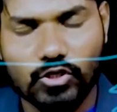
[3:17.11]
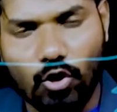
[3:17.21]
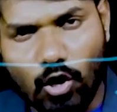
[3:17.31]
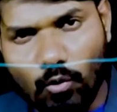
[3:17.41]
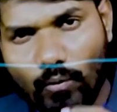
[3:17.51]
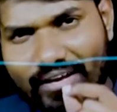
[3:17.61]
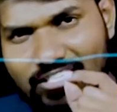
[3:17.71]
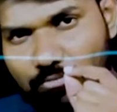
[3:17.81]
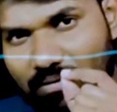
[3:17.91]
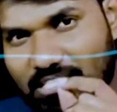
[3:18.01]
you
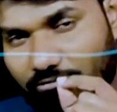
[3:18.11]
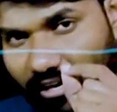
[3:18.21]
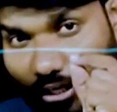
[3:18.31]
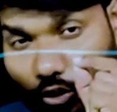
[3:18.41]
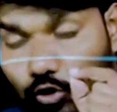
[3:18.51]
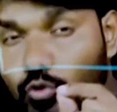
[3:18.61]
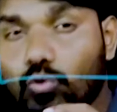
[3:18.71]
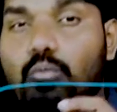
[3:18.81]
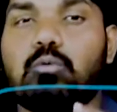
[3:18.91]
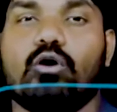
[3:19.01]
always specify
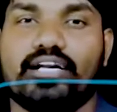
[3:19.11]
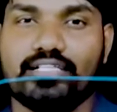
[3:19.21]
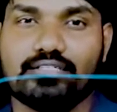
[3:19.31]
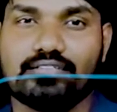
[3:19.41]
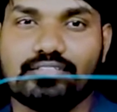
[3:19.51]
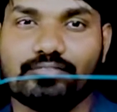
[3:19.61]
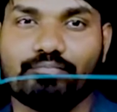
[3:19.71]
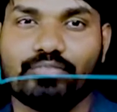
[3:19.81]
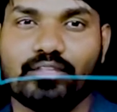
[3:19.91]
two points.